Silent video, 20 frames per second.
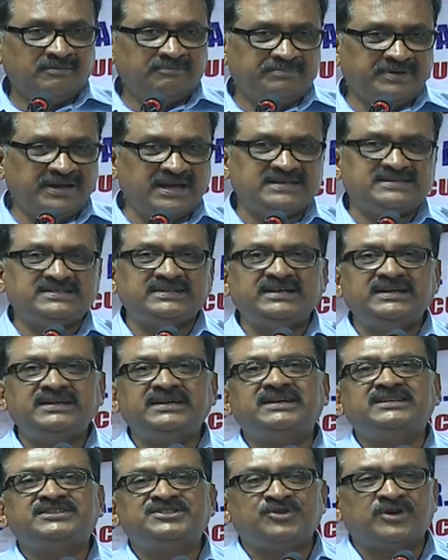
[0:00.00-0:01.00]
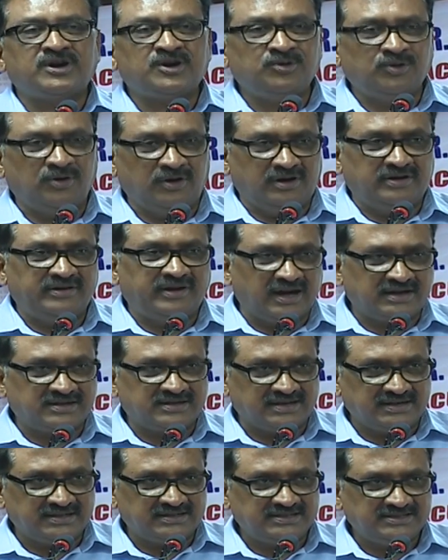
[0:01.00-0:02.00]
PhD is your goal,
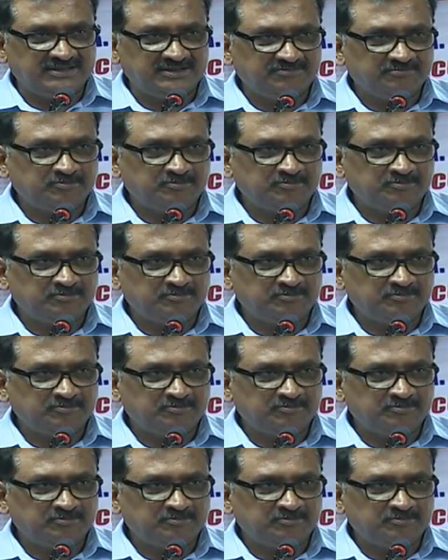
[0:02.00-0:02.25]
doctorate.